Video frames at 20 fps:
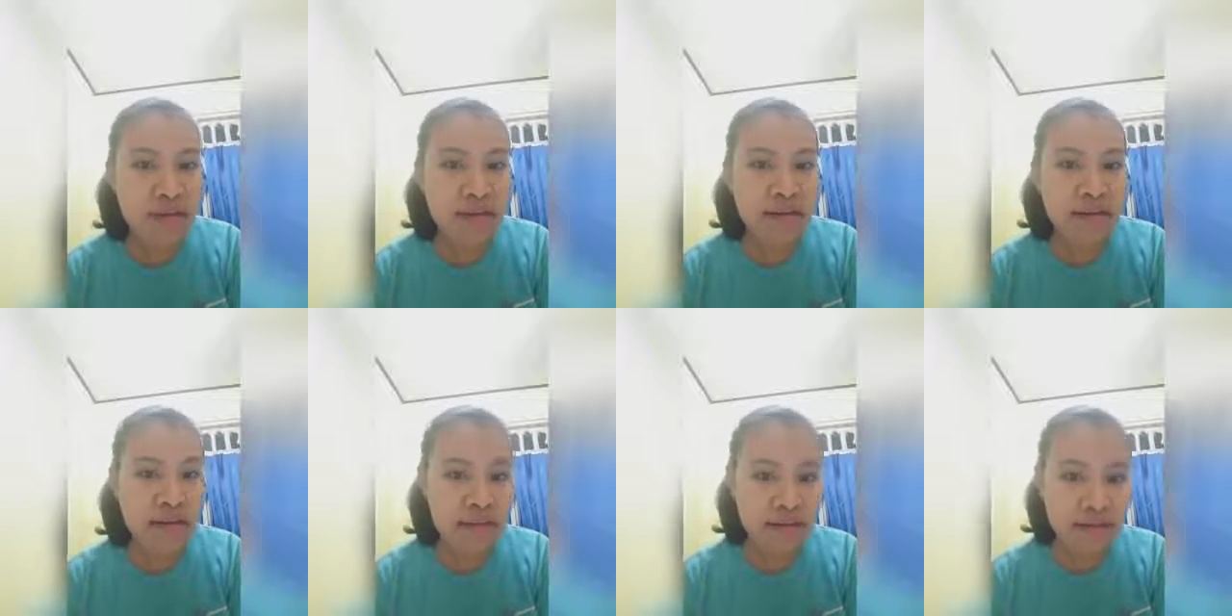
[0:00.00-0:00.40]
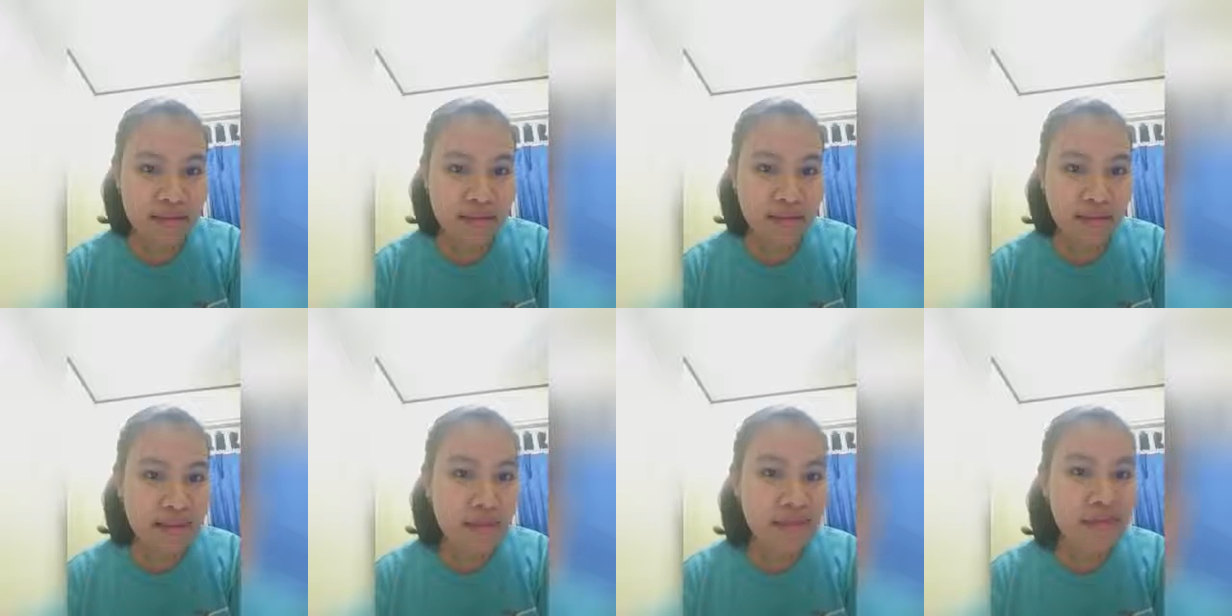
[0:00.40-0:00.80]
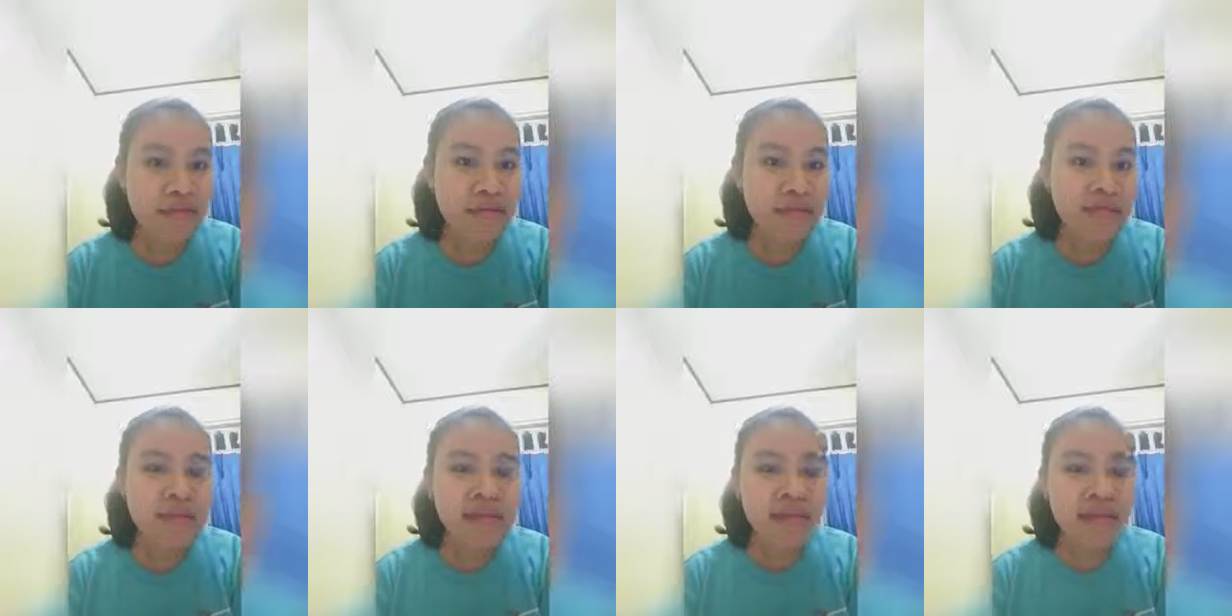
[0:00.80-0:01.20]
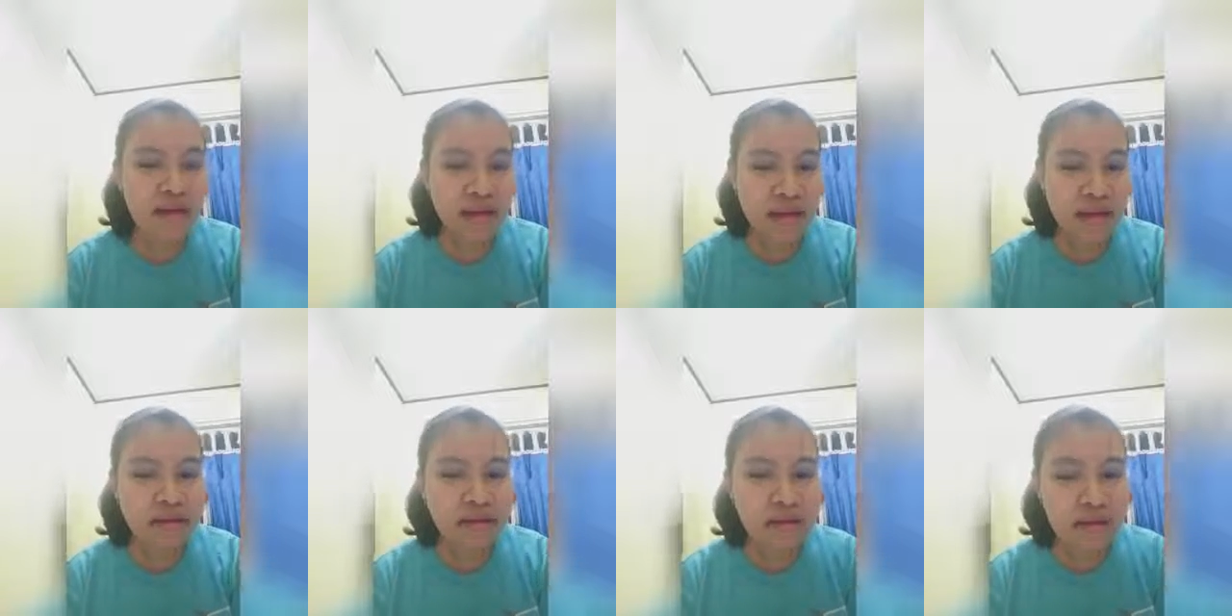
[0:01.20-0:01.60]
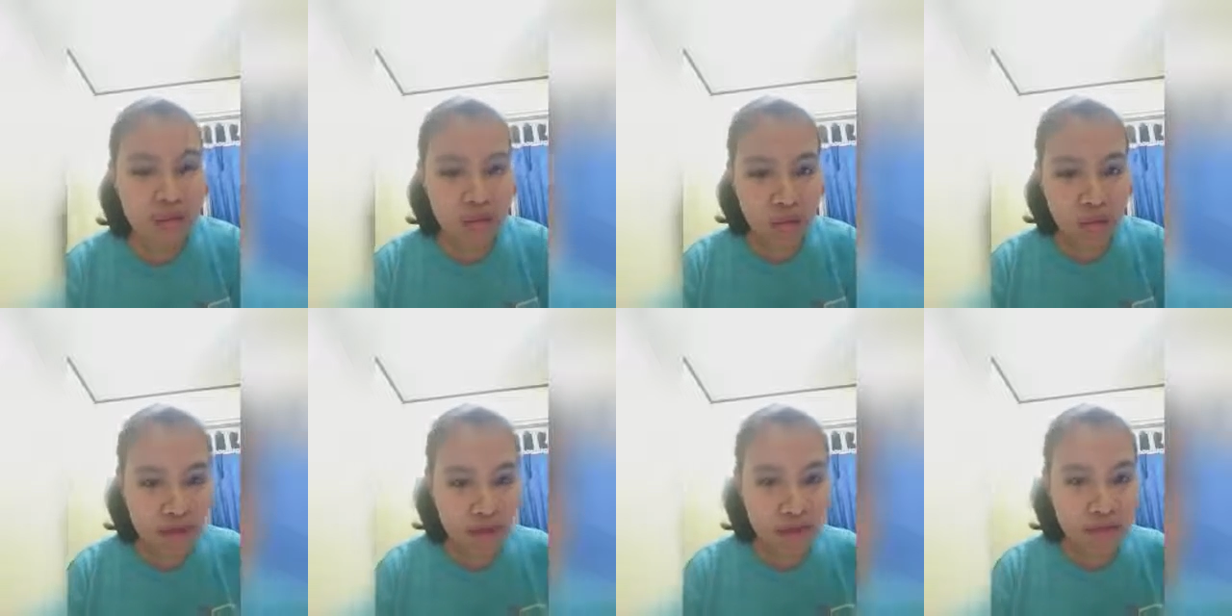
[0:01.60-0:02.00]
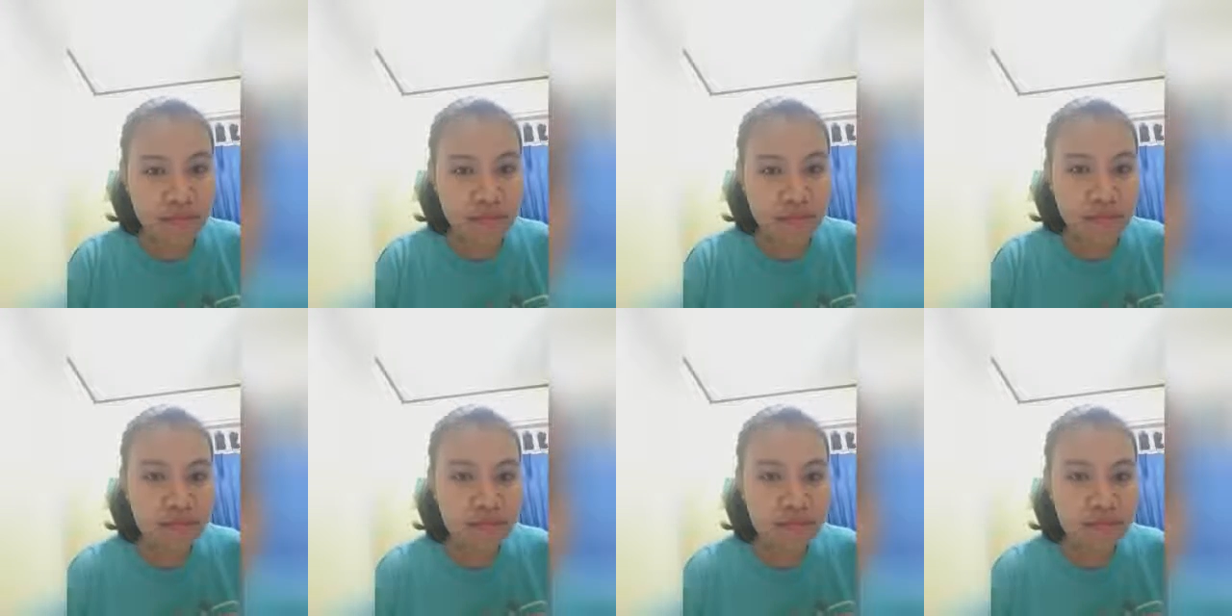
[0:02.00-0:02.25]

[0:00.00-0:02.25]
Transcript: in 1991.